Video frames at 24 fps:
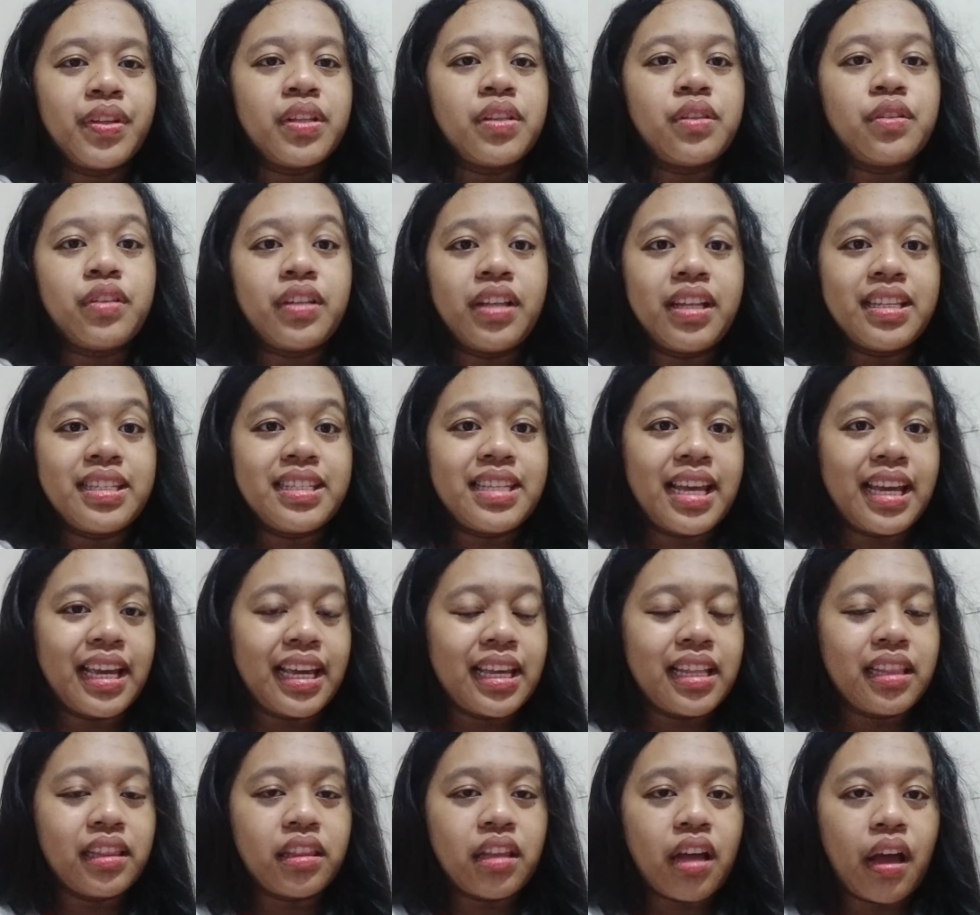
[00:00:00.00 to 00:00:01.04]
to the
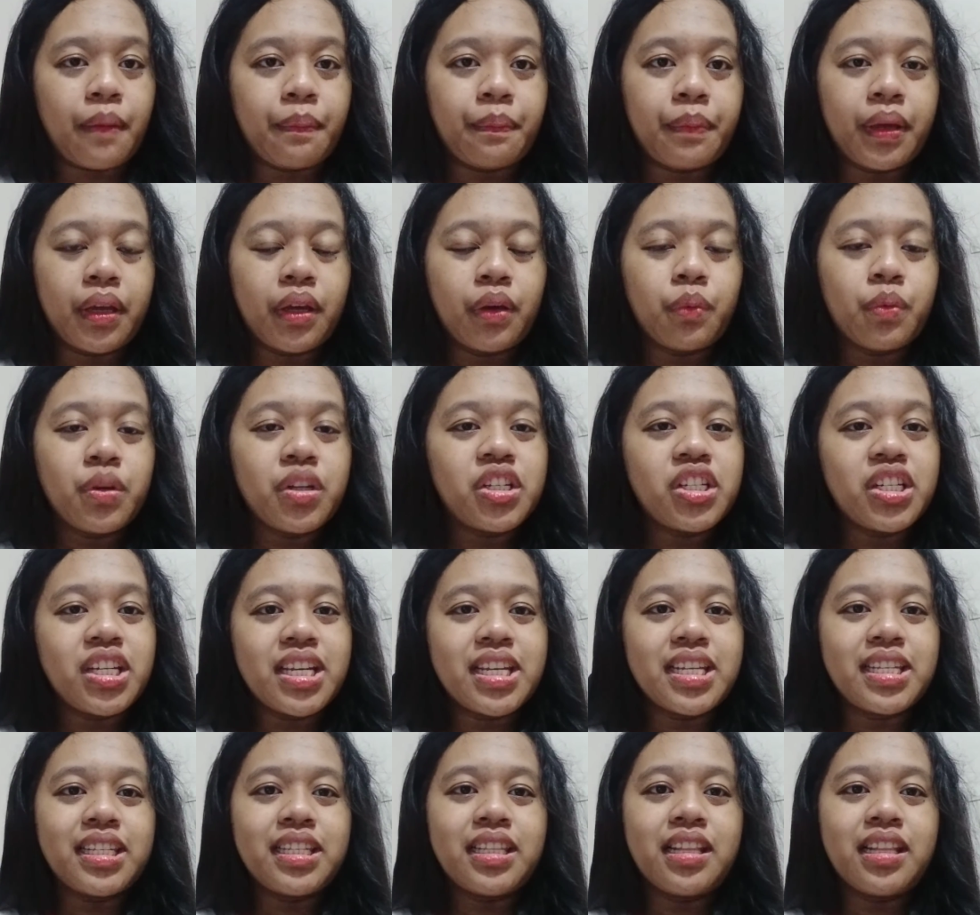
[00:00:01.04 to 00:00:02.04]
second topic, which is